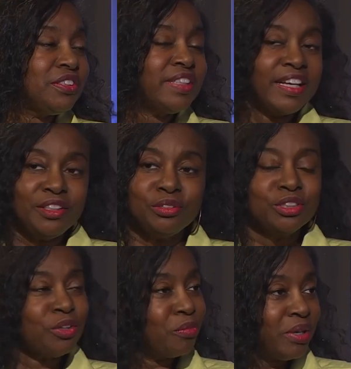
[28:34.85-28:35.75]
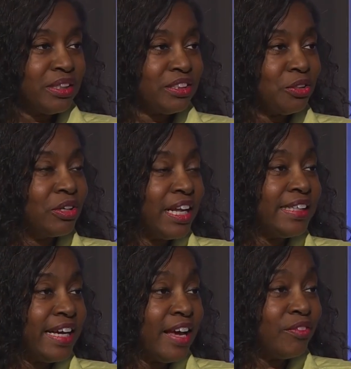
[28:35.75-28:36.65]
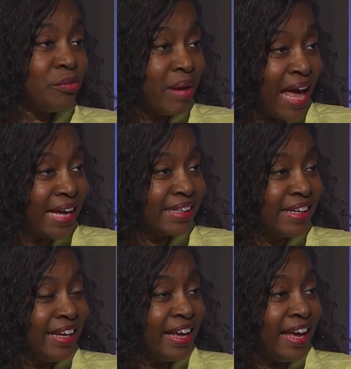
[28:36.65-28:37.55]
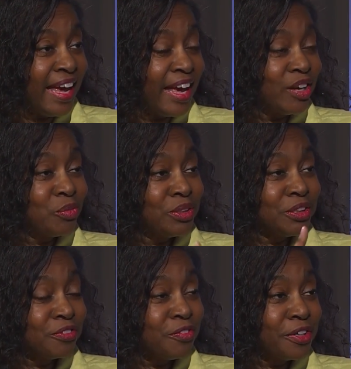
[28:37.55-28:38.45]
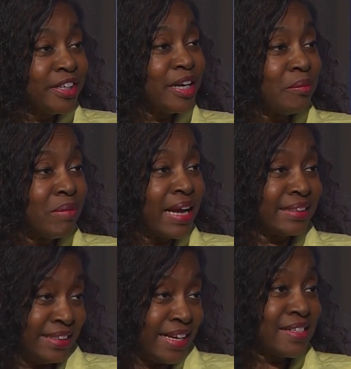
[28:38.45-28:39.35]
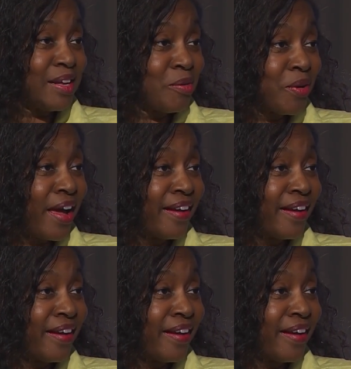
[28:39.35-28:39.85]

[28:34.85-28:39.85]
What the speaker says: Thank you so much. So glad to have you back, and we'll look for you to come back the next time, okay?